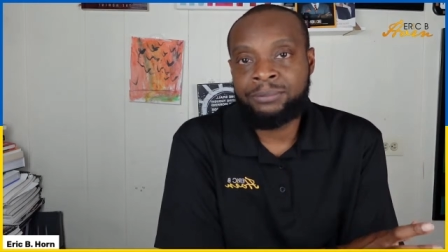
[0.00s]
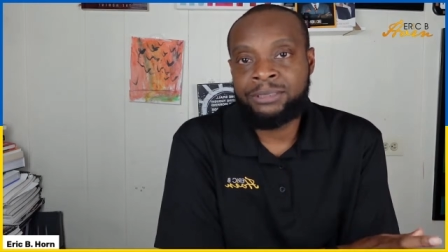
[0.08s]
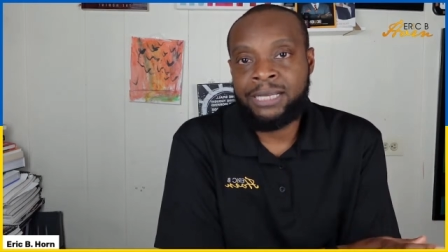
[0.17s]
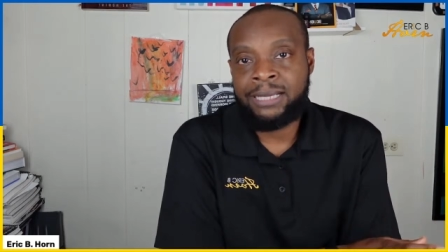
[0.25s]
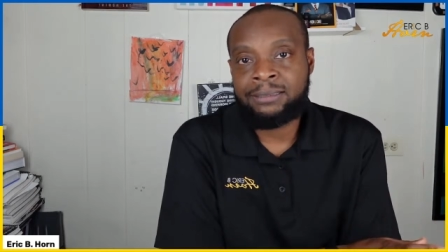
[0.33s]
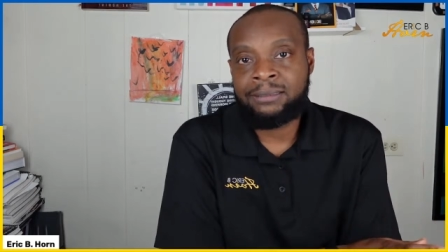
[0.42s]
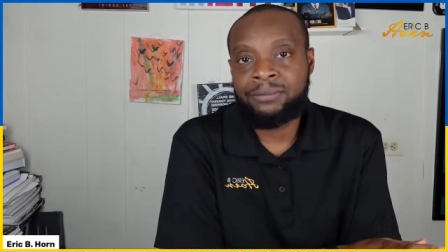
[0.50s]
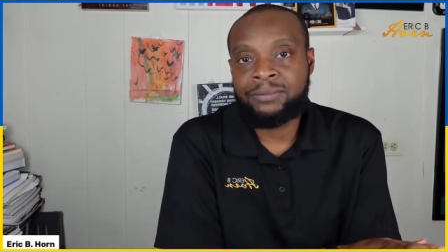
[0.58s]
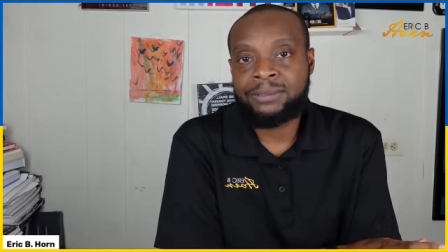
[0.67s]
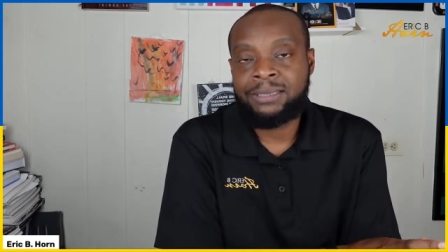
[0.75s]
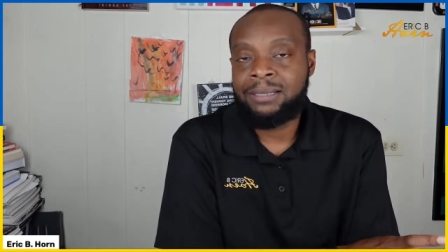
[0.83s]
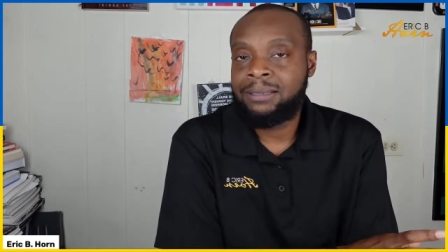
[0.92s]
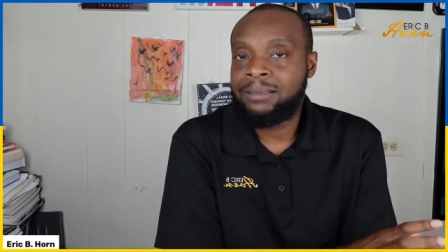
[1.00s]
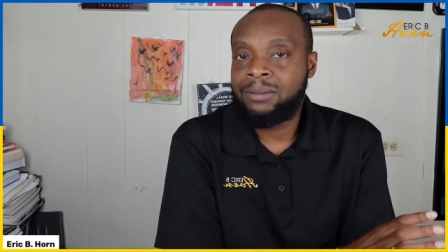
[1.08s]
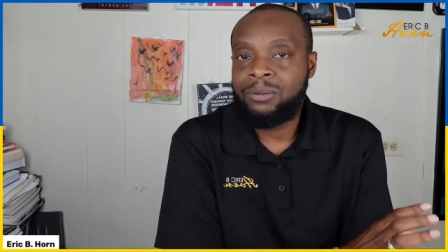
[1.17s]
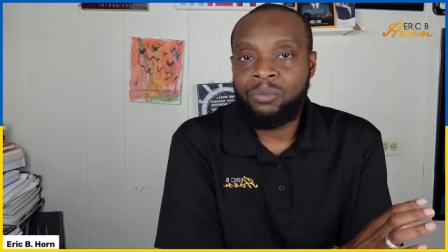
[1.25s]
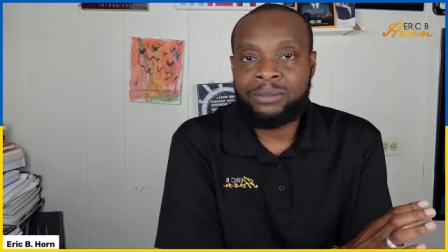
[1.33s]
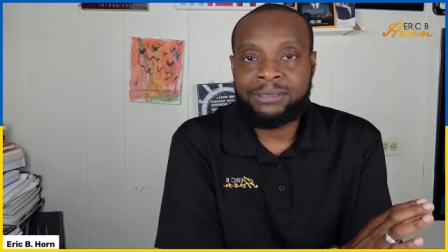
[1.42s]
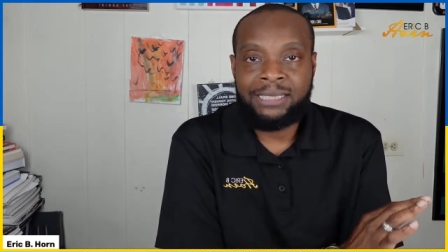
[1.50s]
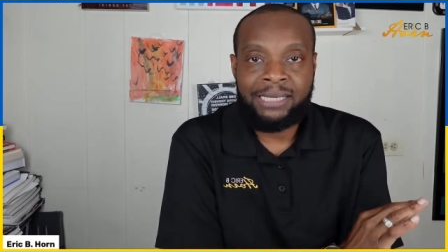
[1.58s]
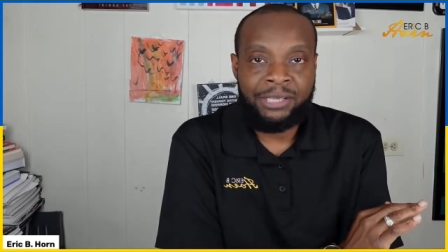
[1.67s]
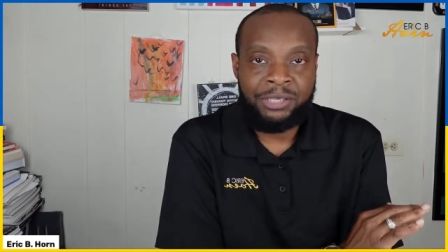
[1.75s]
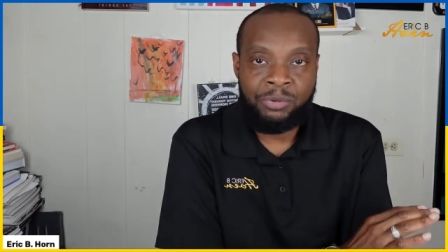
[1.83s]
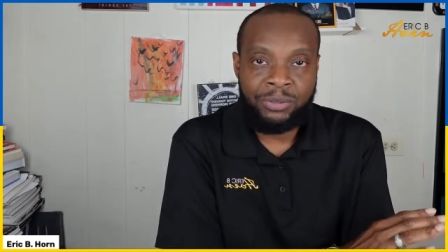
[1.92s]
objectives. Once
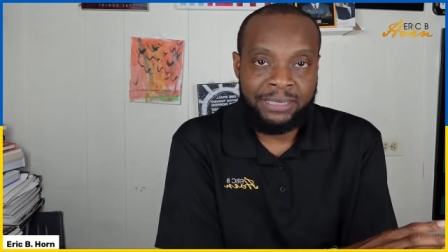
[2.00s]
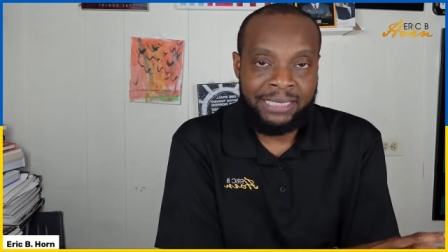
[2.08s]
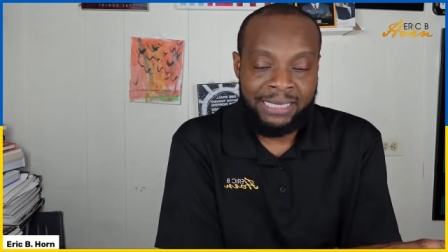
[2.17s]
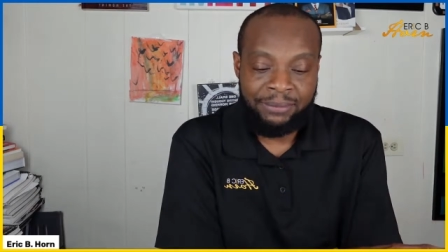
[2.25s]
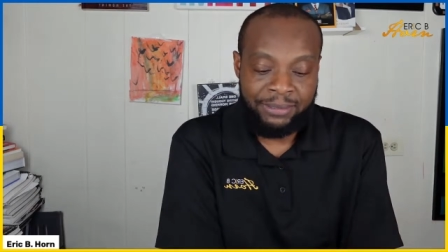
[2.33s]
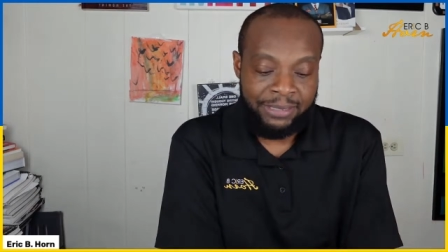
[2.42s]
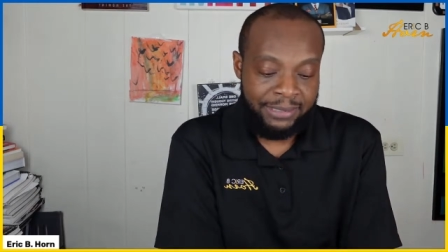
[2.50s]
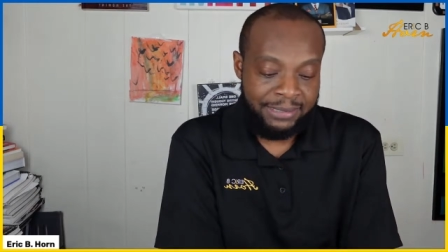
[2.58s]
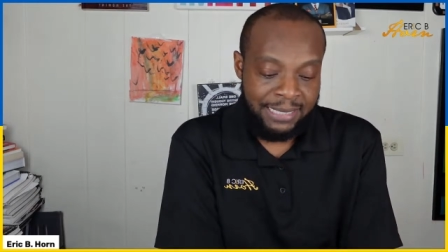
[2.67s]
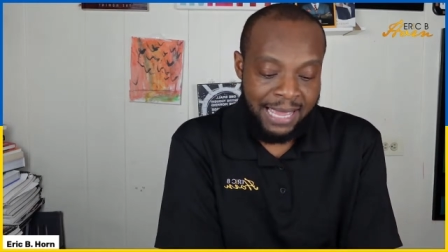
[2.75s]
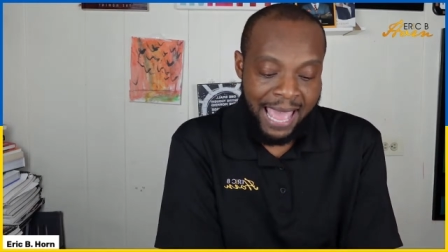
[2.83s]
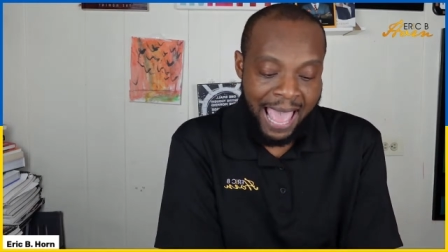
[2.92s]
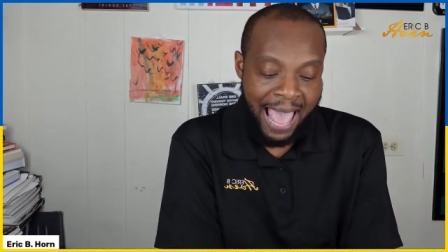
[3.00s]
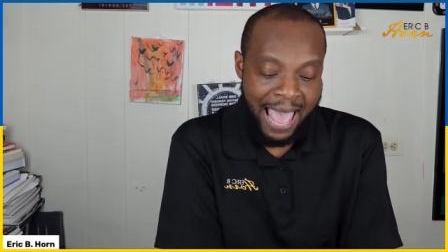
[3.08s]
again, you want to keep this